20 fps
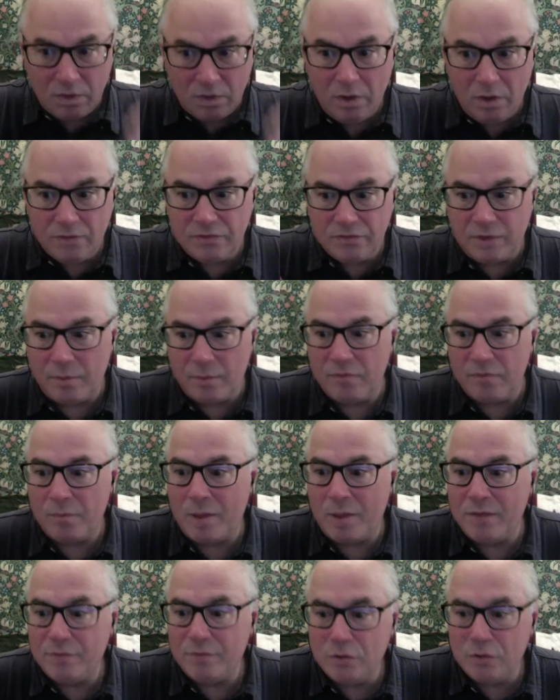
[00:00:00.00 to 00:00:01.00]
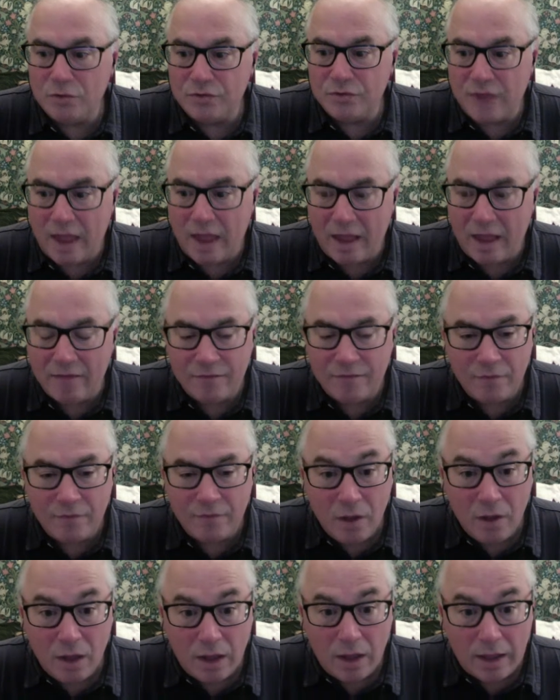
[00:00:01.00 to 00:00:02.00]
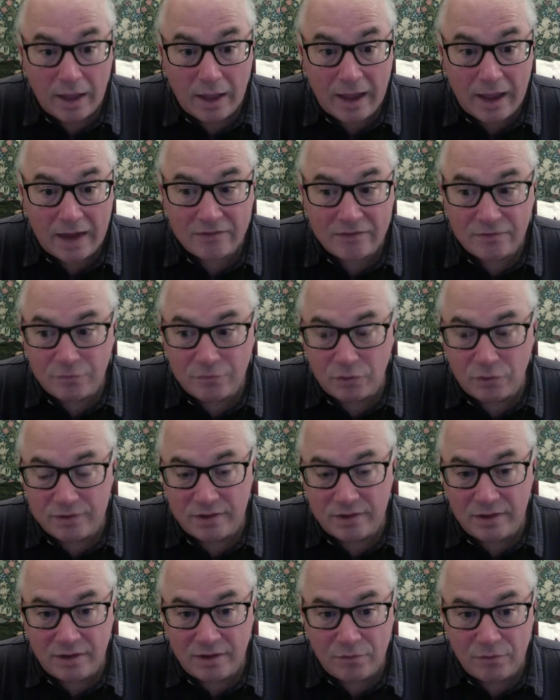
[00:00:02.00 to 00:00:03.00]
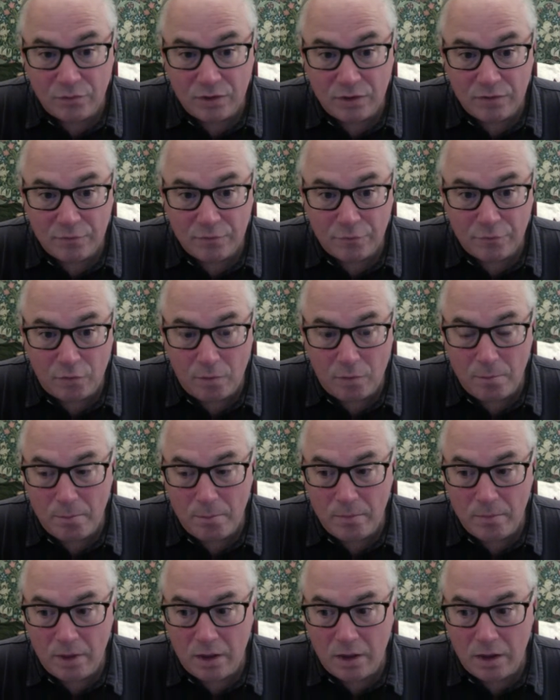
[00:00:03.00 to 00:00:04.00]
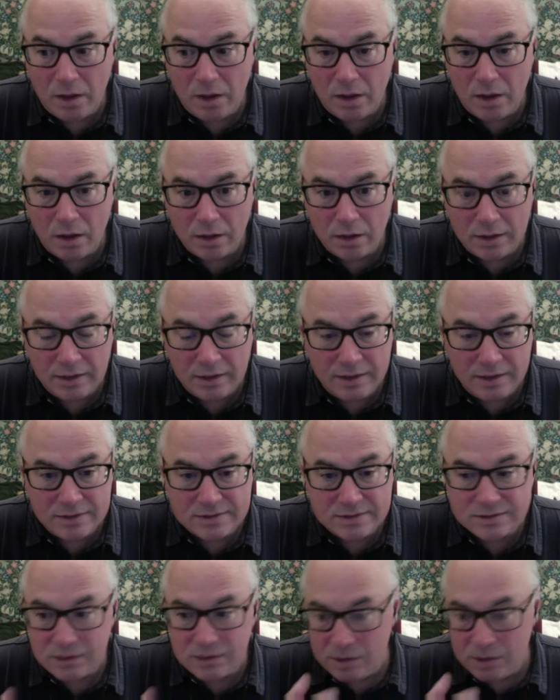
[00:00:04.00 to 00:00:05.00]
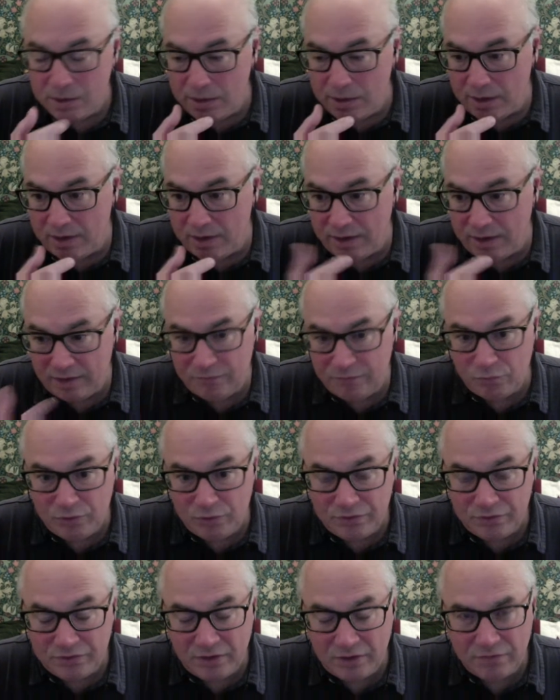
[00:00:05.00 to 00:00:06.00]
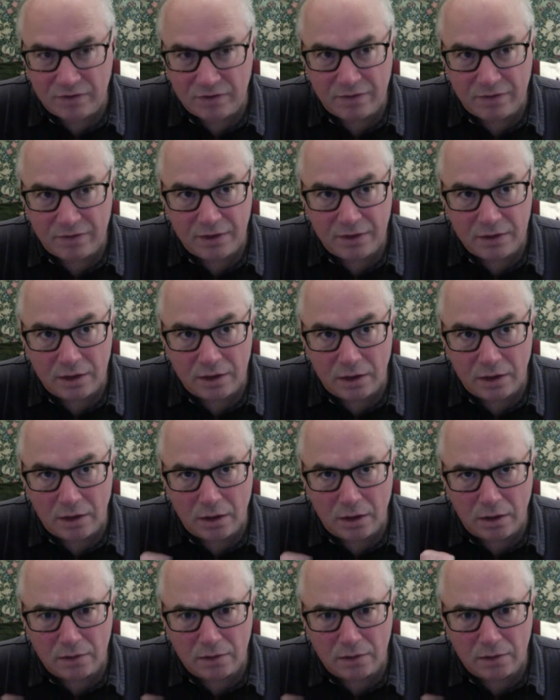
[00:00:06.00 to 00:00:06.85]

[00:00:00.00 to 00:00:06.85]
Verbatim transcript: Some of my viewers have asked for delivery from uh, Glint, and they've received. I think the